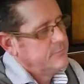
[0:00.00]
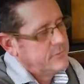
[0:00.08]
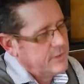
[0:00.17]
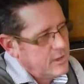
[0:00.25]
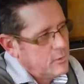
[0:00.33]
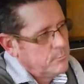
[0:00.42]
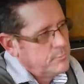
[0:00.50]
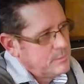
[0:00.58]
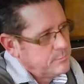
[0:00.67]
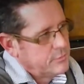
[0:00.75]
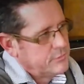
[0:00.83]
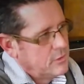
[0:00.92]
to help
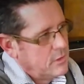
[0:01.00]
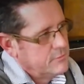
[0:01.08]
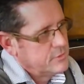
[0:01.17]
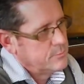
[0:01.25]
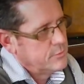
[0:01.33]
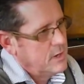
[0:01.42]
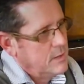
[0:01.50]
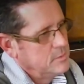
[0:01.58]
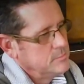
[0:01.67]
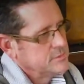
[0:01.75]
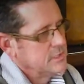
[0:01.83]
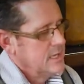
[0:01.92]
people solve their
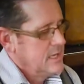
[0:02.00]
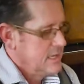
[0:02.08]
problems.